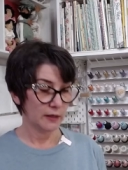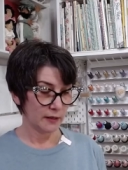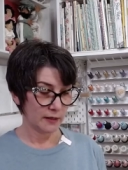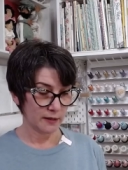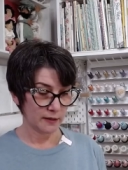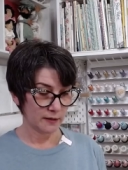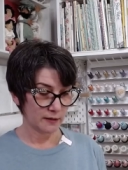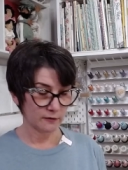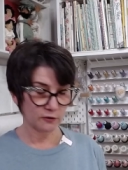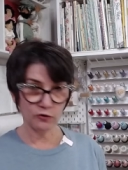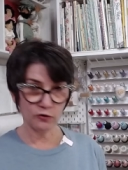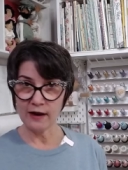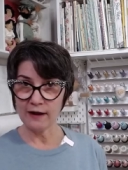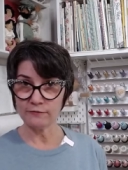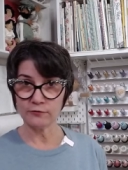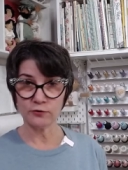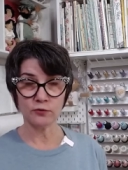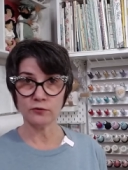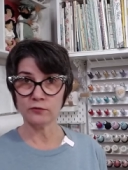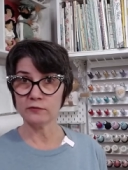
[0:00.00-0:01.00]
a
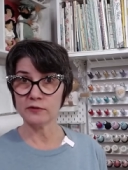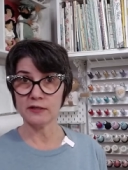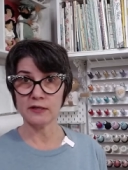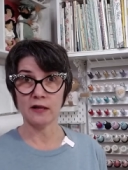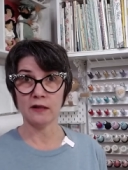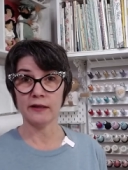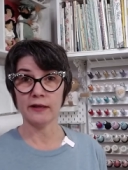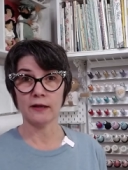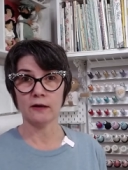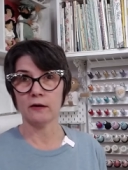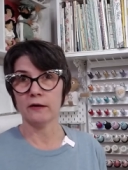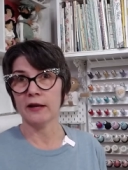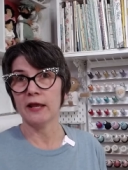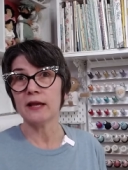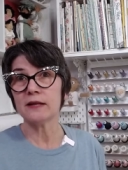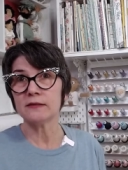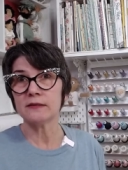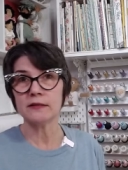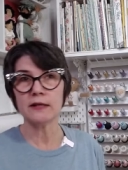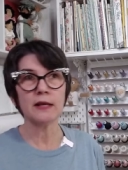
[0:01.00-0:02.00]
crafter selling on
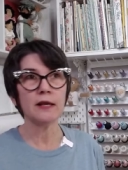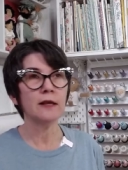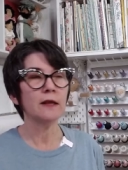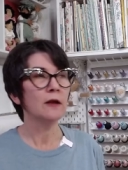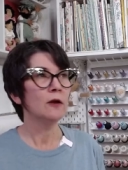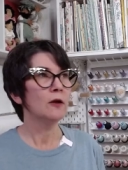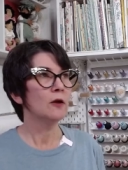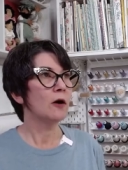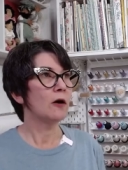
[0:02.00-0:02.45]
Etsy,